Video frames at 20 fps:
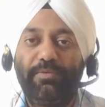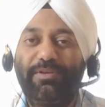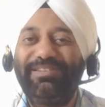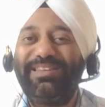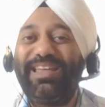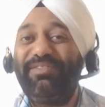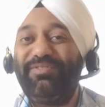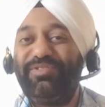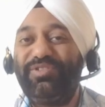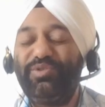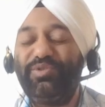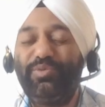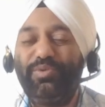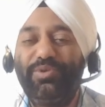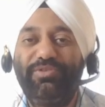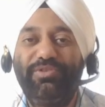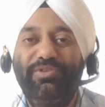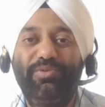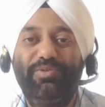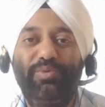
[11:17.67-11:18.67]
because I have
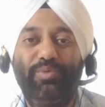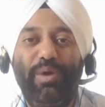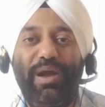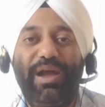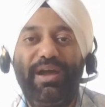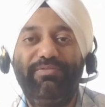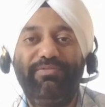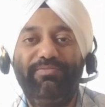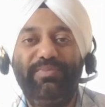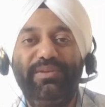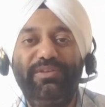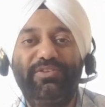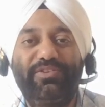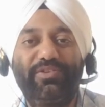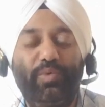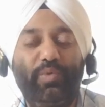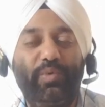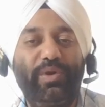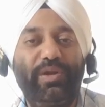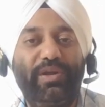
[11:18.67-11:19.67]
students, who have been
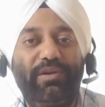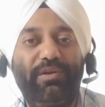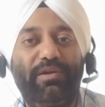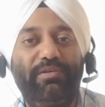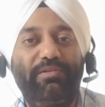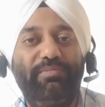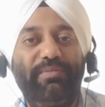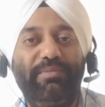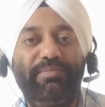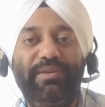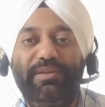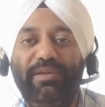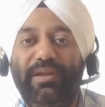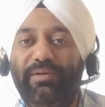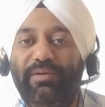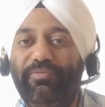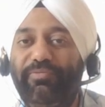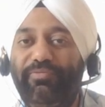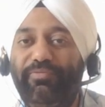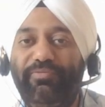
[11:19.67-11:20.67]
scoring around maybe
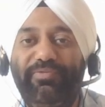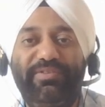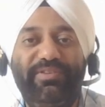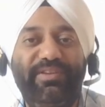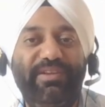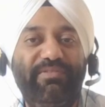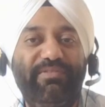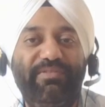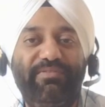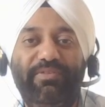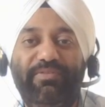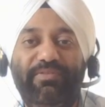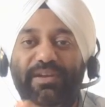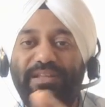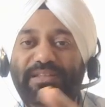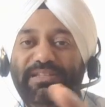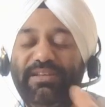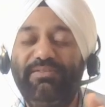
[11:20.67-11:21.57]
750,